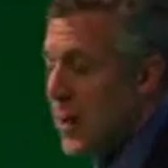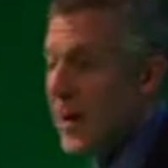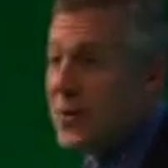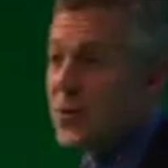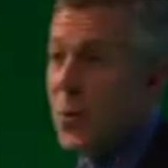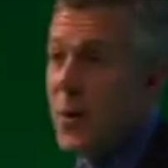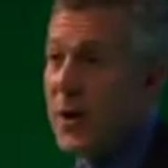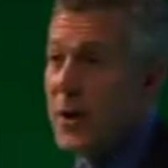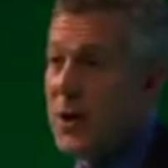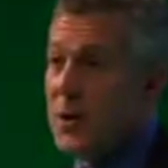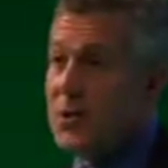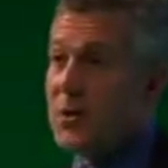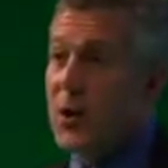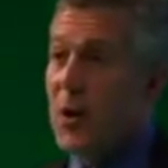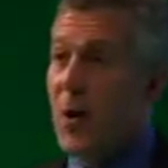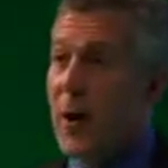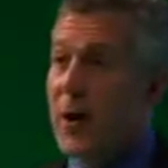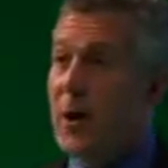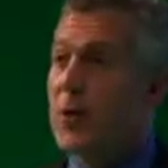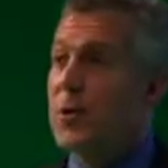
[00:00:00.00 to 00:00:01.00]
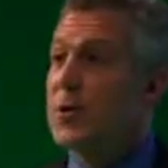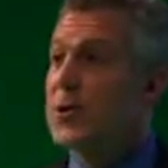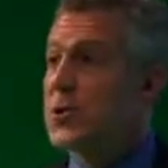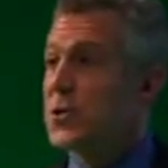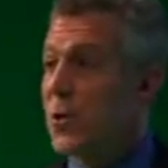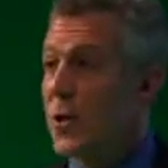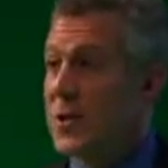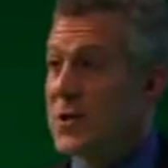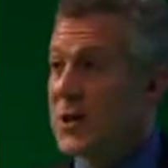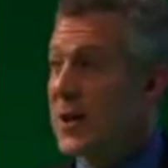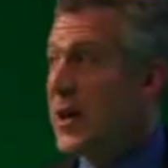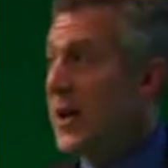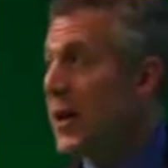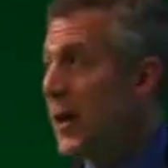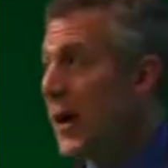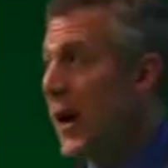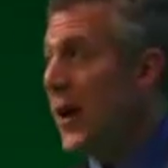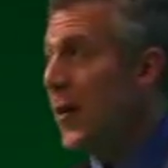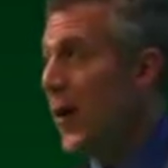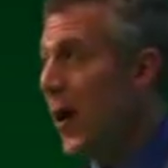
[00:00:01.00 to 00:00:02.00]
20 years ago, I heard this noise again,
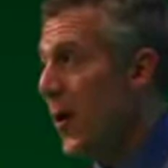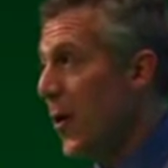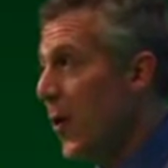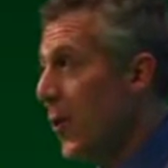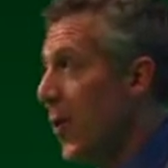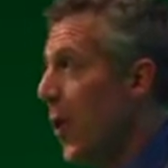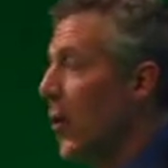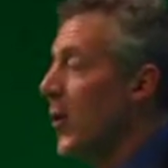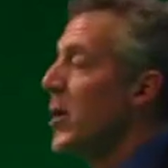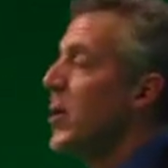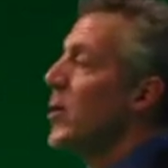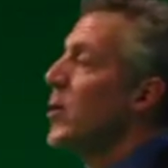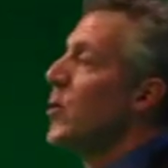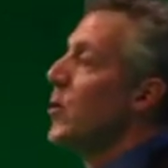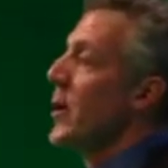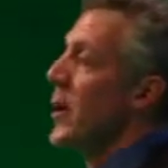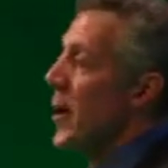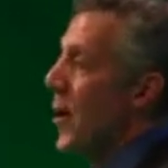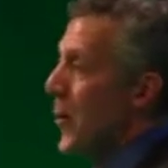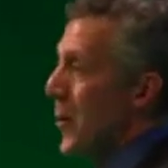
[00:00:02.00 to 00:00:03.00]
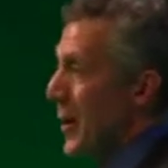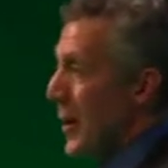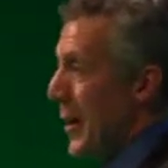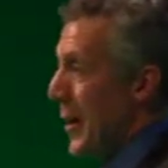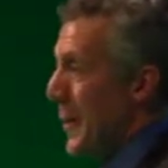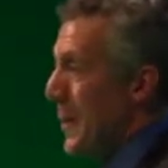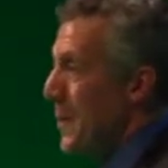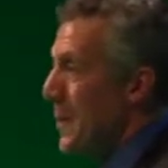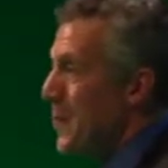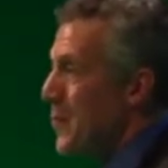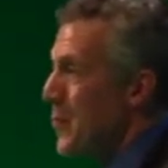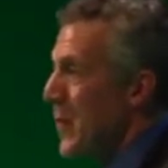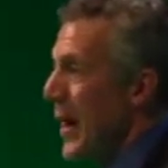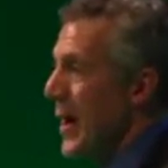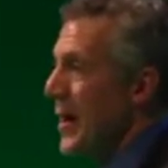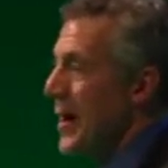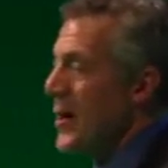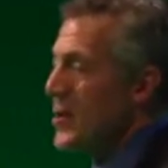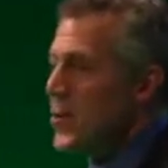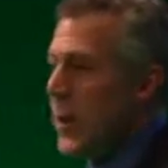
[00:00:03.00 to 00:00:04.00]
and I thought, oh no, here we go again.
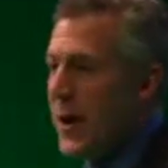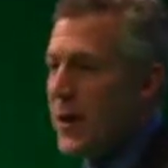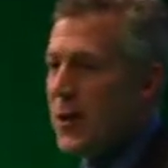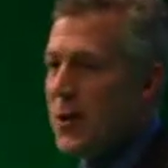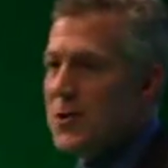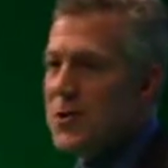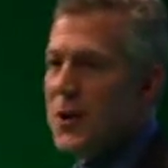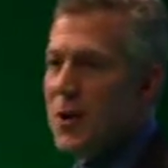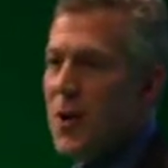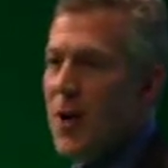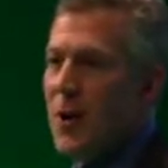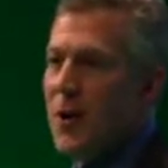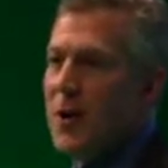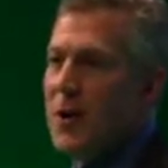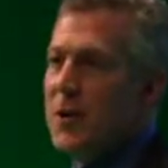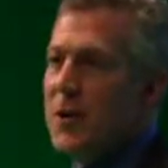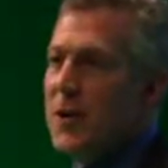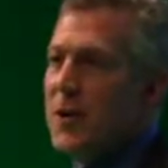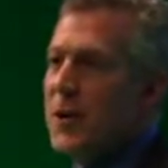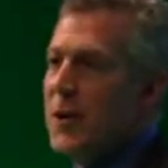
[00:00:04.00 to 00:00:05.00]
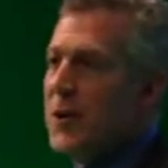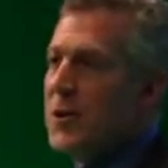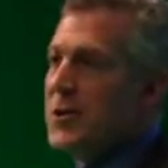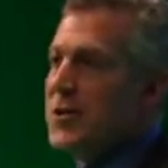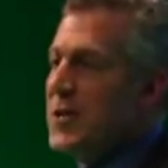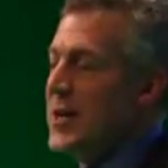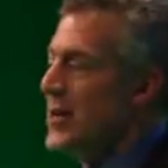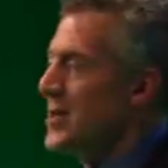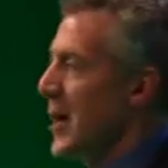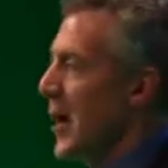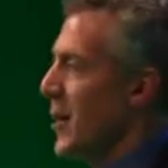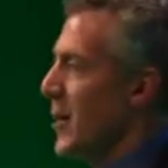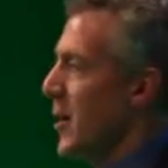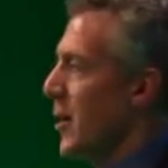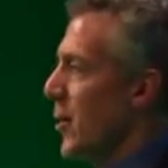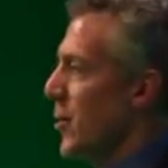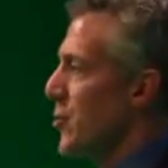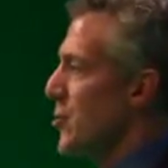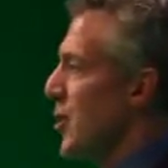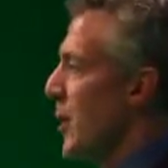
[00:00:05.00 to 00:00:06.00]
So I nursed the car into the nearest Nissan
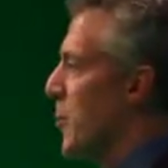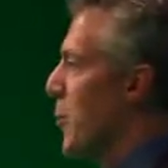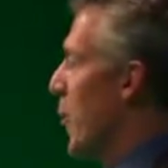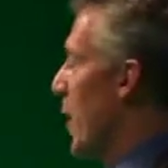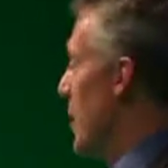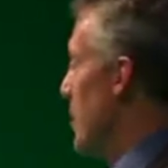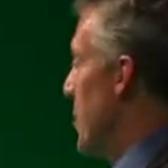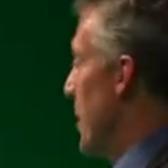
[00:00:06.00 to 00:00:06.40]
dealership where I'd